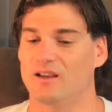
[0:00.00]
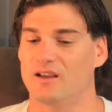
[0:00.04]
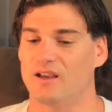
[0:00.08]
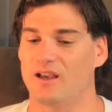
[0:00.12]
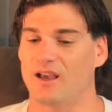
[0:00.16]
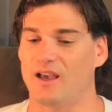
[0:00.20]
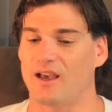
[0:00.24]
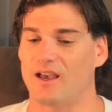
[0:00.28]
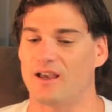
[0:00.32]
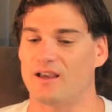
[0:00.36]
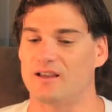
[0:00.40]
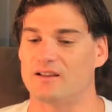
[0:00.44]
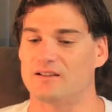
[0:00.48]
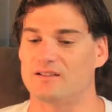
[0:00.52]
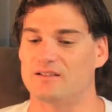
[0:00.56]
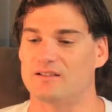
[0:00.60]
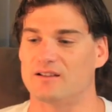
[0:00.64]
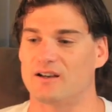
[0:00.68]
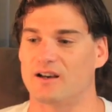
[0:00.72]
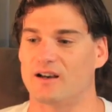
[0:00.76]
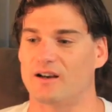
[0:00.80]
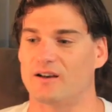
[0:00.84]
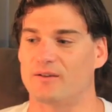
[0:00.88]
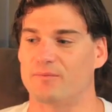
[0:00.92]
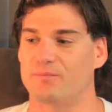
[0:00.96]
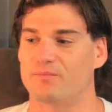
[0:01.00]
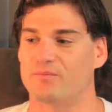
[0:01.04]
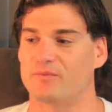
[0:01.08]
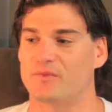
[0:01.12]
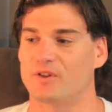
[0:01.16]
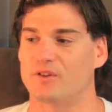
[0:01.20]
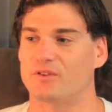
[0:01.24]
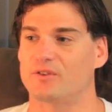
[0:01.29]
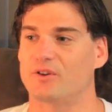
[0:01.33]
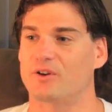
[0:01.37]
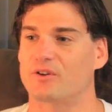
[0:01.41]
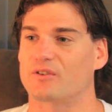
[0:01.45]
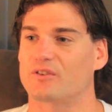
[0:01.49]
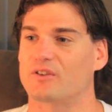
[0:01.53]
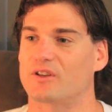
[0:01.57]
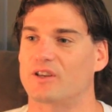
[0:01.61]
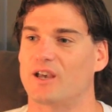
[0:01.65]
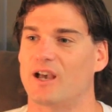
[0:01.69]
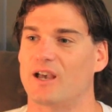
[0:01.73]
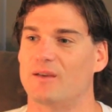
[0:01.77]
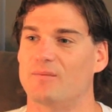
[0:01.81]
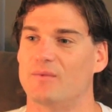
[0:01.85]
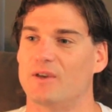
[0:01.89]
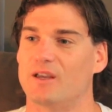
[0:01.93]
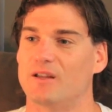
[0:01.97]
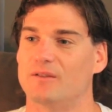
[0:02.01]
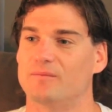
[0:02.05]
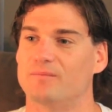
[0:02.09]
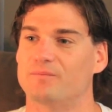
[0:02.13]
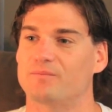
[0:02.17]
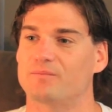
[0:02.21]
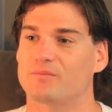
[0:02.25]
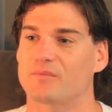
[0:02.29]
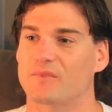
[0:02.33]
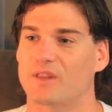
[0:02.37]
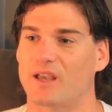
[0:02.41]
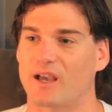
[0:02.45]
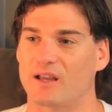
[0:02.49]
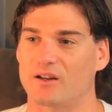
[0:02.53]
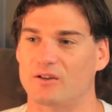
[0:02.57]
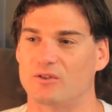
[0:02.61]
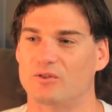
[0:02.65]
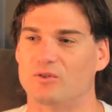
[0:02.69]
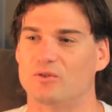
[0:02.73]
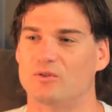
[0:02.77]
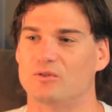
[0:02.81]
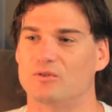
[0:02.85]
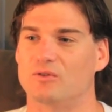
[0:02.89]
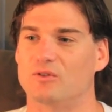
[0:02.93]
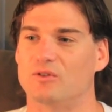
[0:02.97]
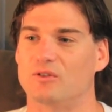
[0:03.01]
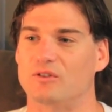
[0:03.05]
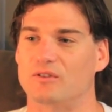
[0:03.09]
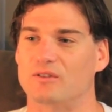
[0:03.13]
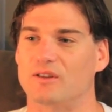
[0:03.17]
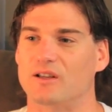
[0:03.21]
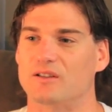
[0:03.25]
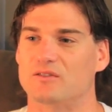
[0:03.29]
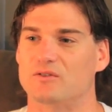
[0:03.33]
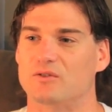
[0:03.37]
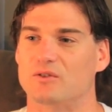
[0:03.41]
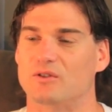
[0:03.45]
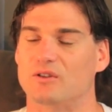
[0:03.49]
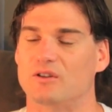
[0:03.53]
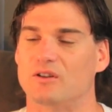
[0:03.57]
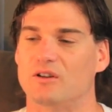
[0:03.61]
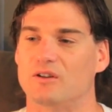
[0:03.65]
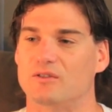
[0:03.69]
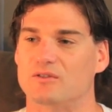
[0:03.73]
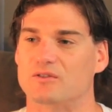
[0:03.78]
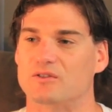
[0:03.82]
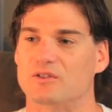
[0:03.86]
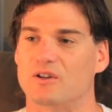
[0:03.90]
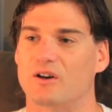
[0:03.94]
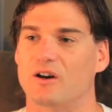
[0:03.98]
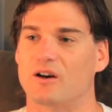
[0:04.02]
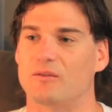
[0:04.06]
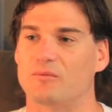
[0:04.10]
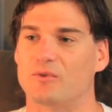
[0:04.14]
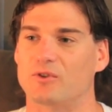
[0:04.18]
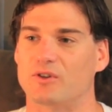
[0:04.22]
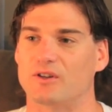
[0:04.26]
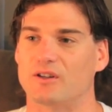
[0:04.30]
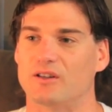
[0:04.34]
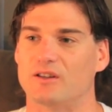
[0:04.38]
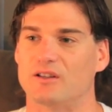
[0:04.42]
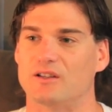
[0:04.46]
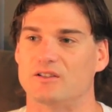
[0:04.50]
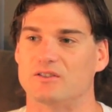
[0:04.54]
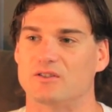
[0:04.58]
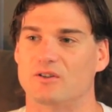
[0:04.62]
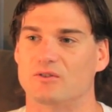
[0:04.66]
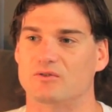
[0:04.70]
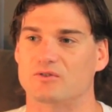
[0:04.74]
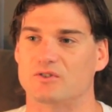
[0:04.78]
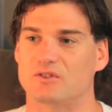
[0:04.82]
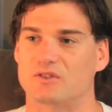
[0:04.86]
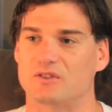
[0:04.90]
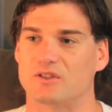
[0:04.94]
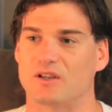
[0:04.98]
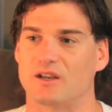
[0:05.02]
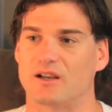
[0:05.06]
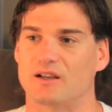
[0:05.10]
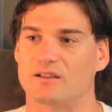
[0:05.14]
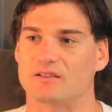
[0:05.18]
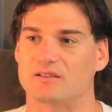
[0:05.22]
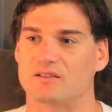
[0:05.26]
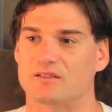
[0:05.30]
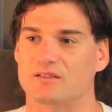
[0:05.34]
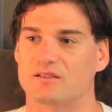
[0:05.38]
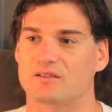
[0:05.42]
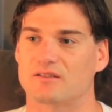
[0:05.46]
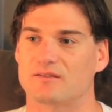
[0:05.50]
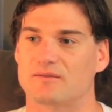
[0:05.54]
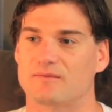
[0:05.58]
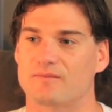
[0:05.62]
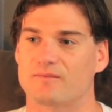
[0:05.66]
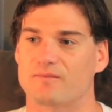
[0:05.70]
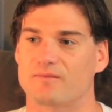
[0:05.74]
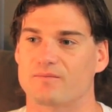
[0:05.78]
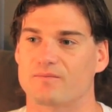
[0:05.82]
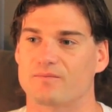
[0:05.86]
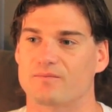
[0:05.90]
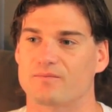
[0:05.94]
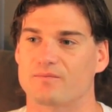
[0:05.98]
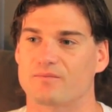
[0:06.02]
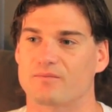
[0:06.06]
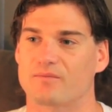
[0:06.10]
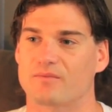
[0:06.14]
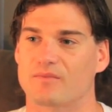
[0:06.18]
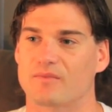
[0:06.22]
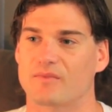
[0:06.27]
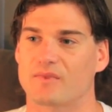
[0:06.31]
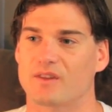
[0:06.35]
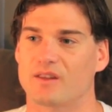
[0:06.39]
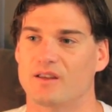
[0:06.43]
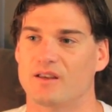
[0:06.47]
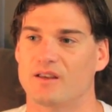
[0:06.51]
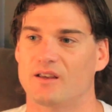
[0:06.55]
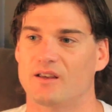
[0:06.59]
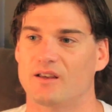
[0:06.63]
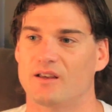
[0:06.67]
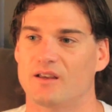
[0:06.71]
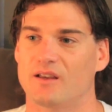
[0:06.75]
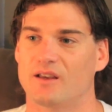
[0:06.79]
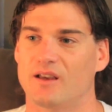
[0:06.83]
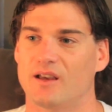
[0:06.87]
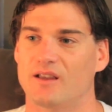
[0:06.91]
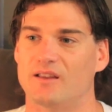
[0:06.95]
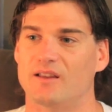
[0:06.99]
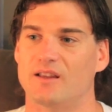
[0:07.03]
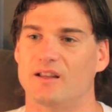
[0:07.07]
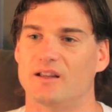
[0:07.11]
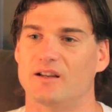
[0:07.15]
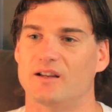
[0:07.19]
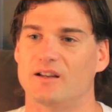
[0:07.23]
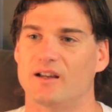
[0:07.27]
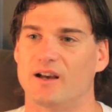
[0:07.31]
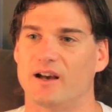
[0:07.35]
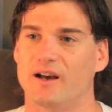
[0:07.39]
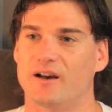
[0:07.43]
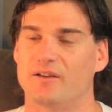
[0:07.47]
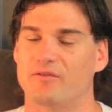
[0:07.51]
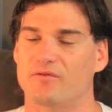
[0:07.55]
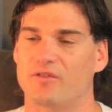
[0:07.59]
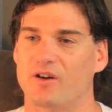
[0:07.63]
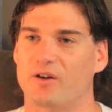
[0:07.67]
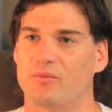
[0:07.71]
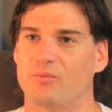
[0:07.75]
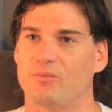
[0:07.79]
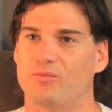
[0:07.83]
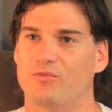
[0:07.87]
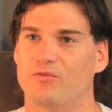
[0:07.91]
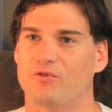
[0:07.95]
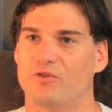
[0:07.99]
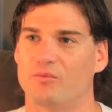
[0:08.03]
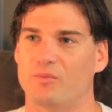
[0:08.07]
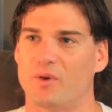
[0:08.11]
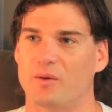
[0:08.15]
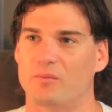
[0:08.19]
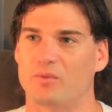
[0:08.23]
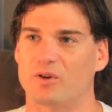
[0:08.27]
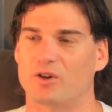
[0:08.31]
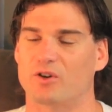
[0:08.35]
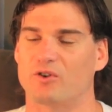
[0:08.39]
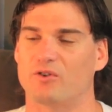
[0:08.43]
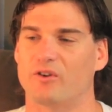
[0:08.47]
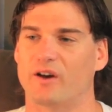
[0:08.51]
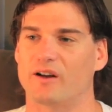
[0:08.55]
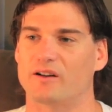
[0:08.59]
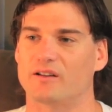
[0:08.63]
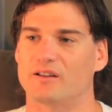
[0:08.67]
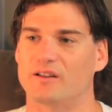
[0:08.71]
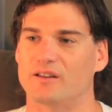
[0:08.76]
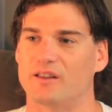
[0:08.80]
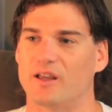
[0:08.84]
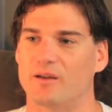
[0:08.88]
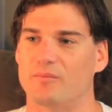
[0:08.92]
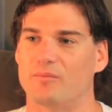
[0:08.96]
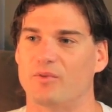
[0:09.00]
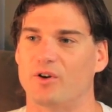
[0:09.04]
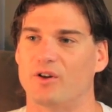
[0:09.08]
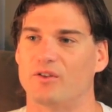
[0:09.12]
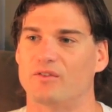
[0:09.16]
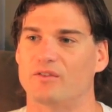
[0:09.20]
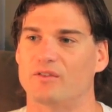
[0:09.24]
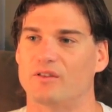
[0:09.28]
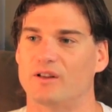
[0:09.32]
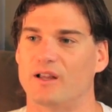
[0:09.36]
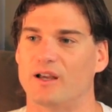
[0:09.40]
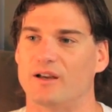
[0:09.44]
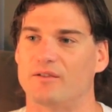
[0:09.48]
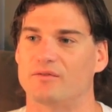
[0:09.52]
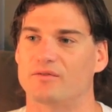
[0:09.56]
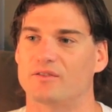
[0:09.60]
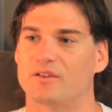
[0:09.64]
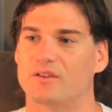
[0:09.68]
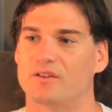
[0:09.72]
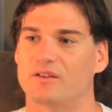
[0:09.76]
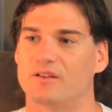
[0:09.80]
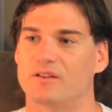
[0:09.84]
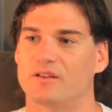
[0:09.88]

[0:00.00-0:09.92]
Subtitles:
And the doctor came in, had a good look. They took a long time looking at these ultrasounds. And then, if I remember correctly, they both left